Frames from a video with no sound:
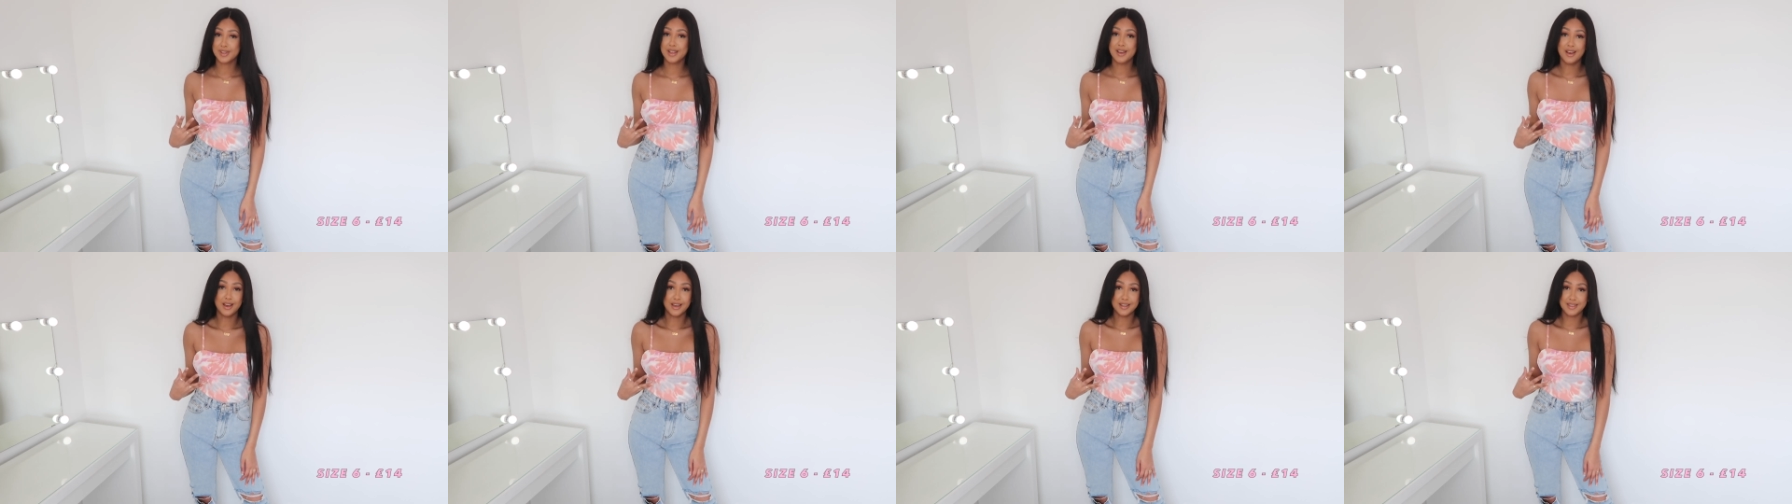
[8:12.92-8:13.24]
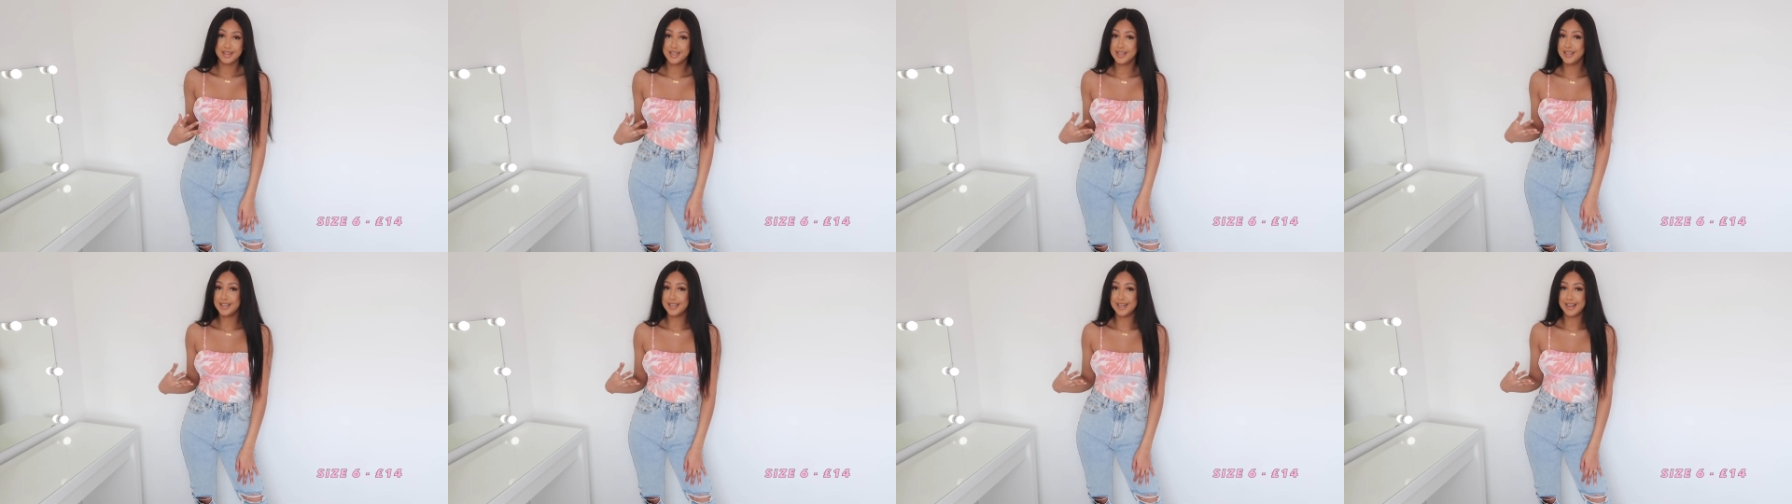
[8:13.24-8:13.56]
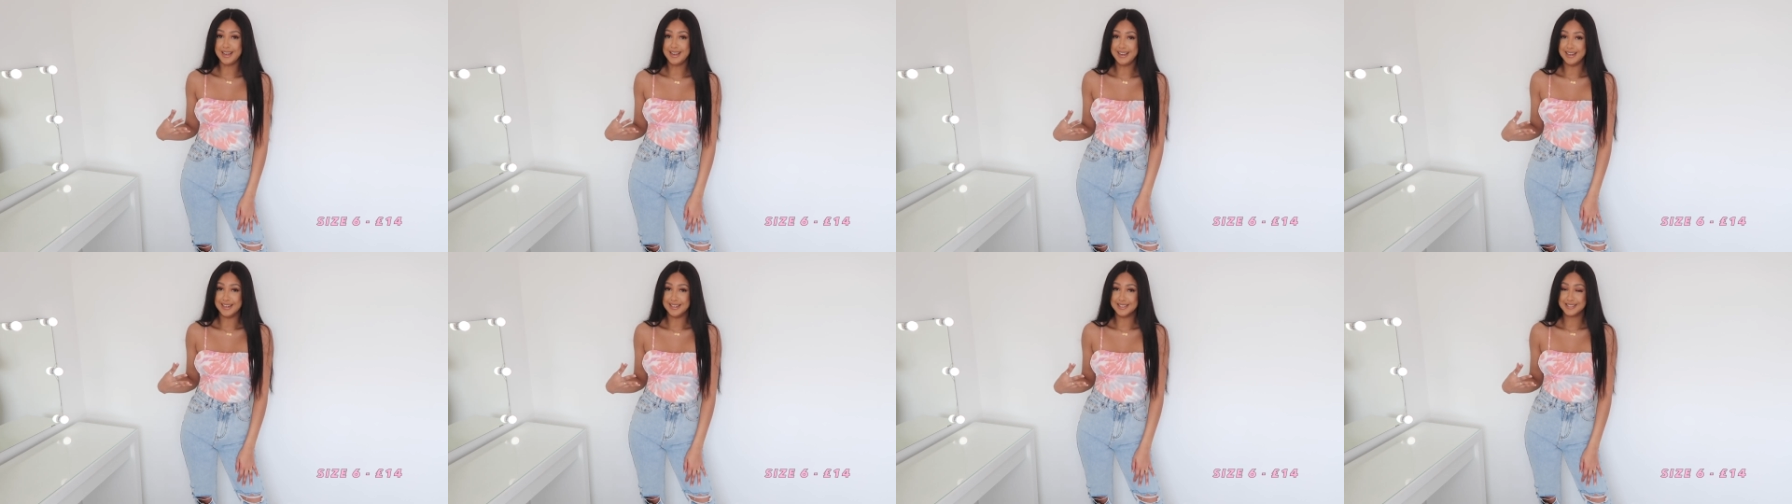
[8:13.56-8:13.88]
I think
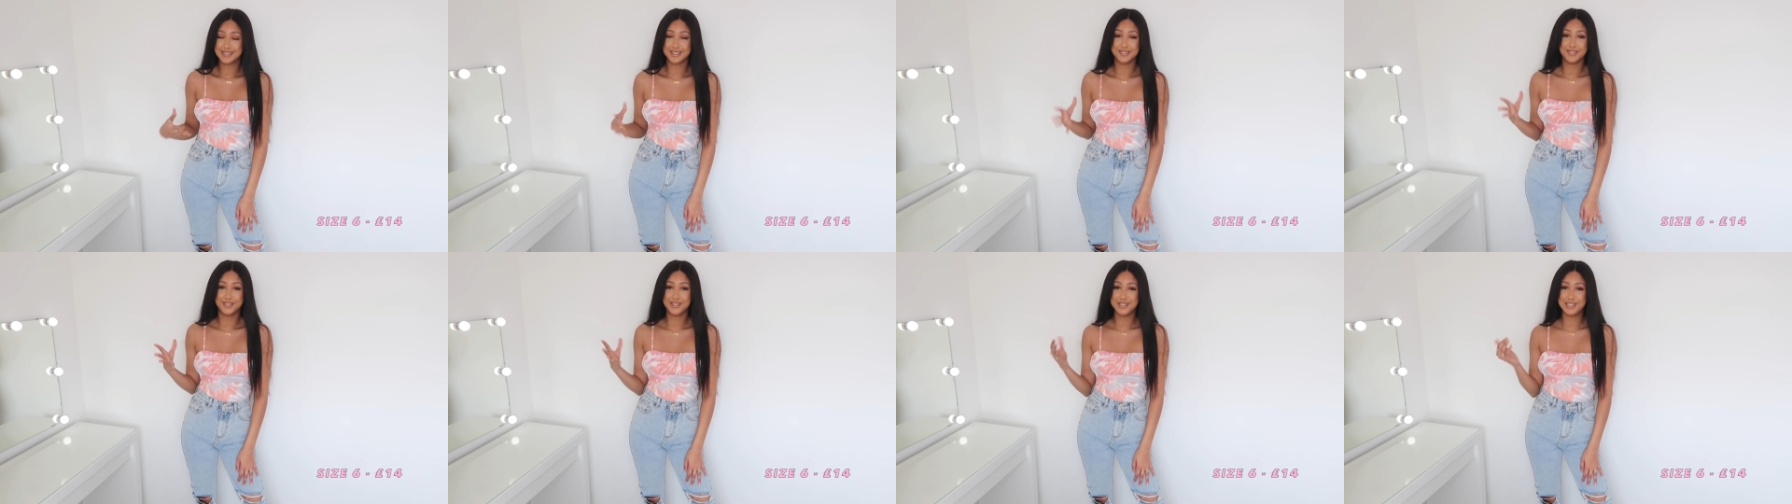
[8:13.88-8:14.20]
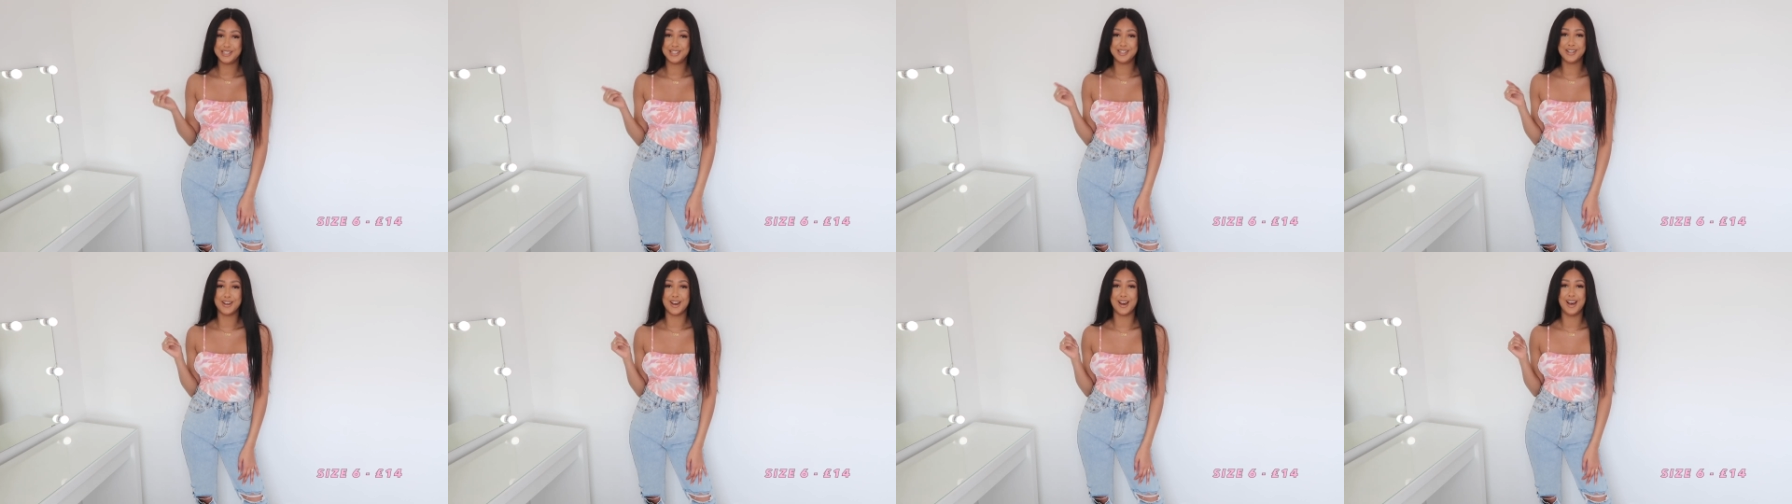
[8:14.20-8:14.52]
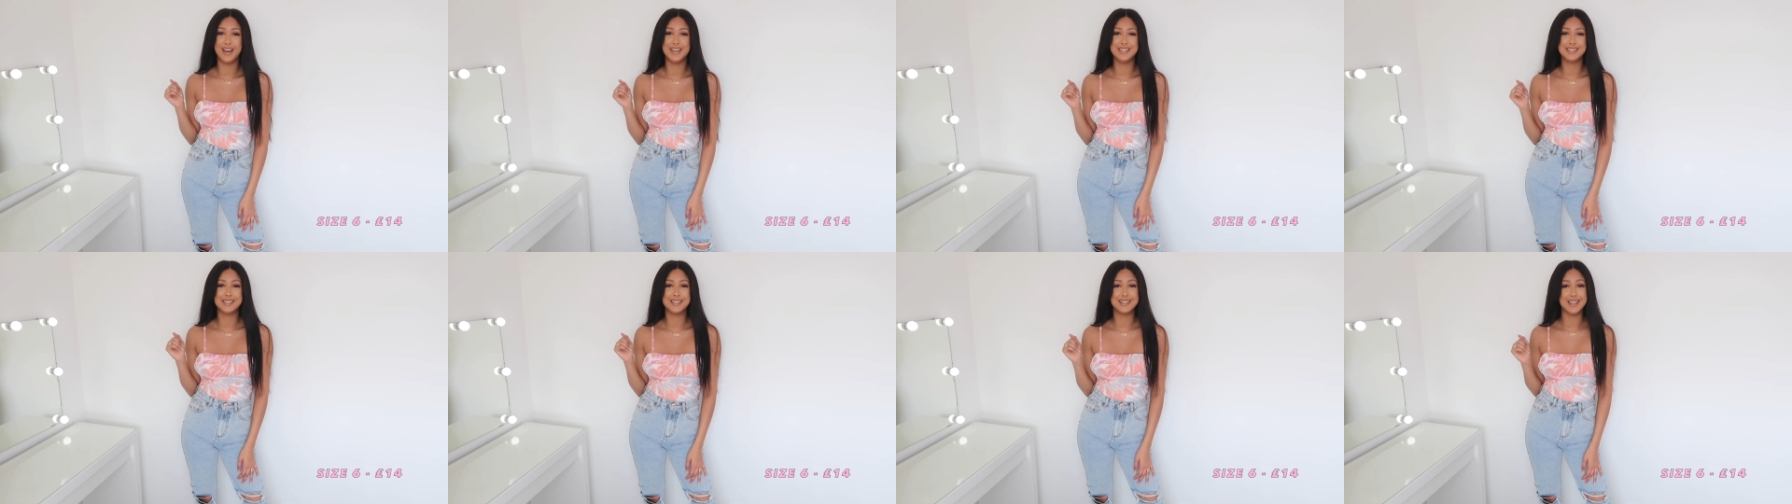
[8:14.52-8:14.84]
it is. So what do you
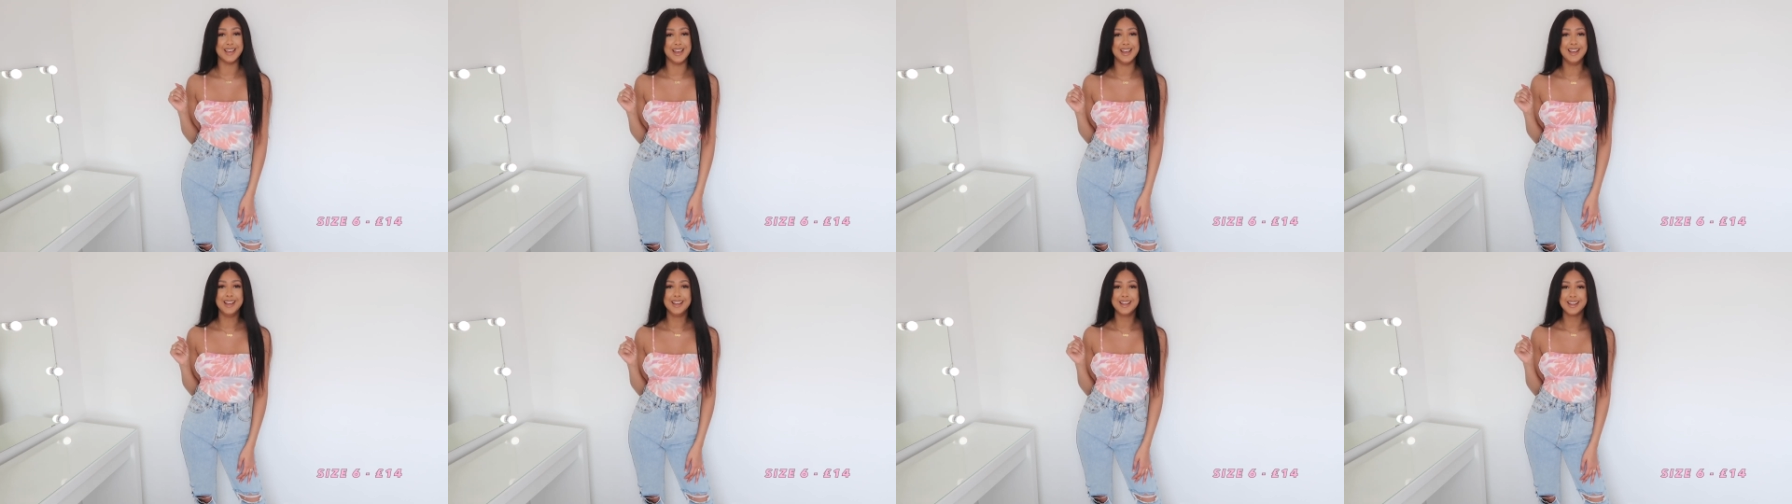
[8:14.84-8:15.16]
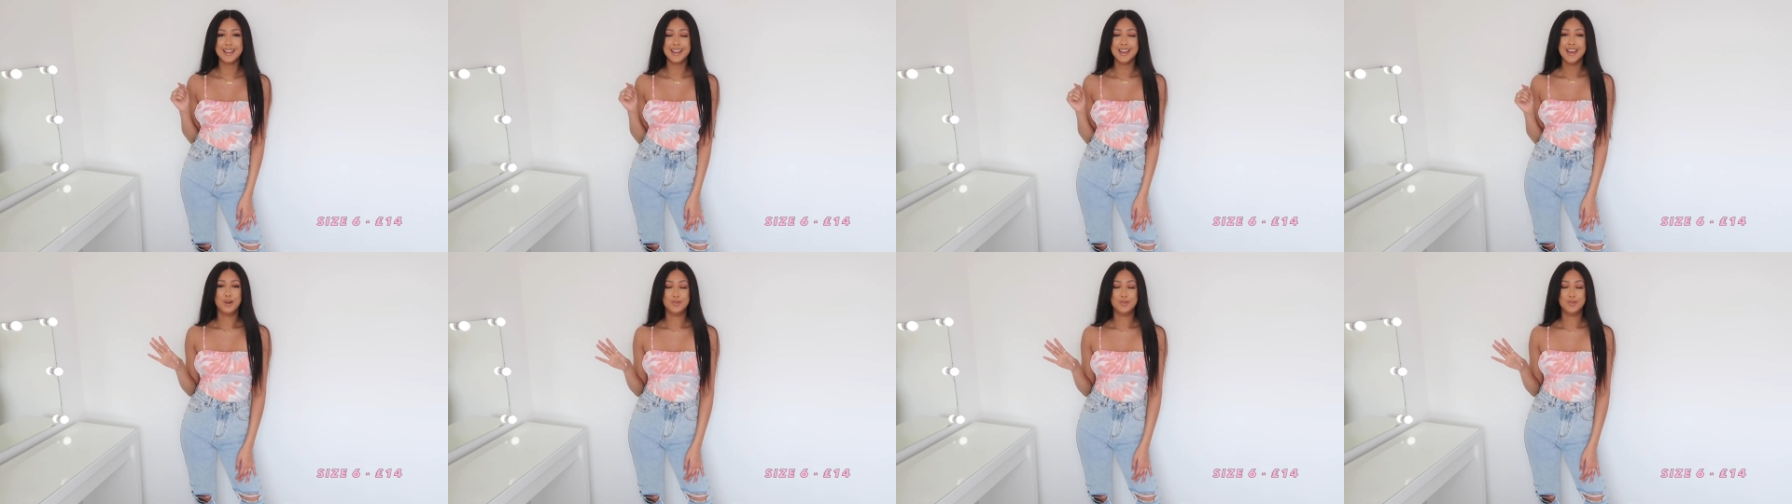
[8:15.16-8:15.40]
guys think?